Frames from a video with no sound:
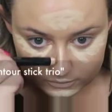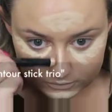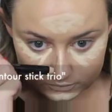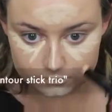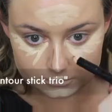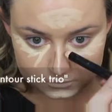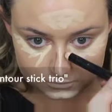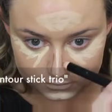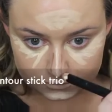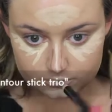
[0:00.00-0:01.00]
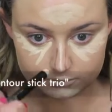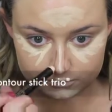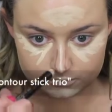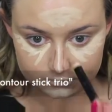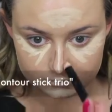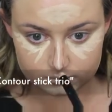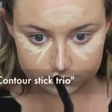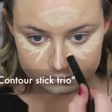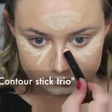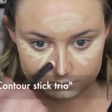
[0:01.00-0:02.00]
And I'm using a cream contour to
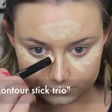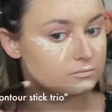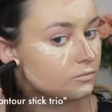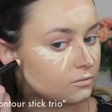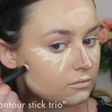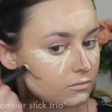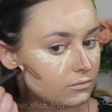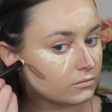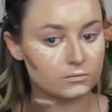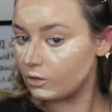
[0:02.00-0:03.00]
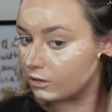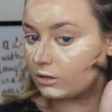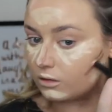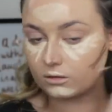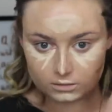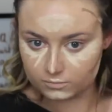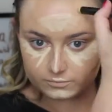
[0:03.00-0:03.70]
do all my contouring as a base.